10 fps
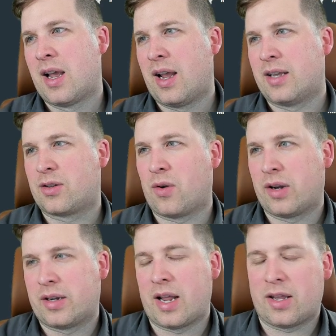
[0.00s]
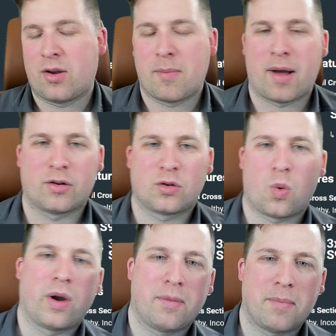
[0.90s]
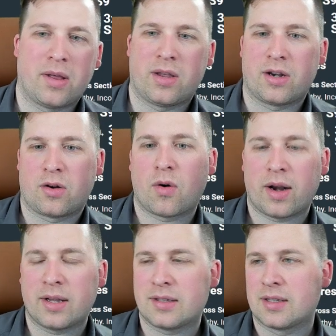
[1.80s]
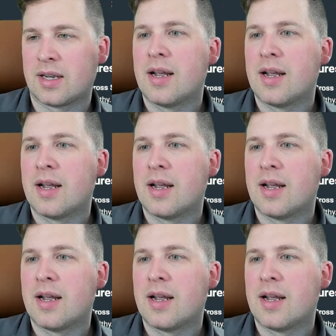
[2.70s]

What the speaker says: is going to take you about 20 million credits.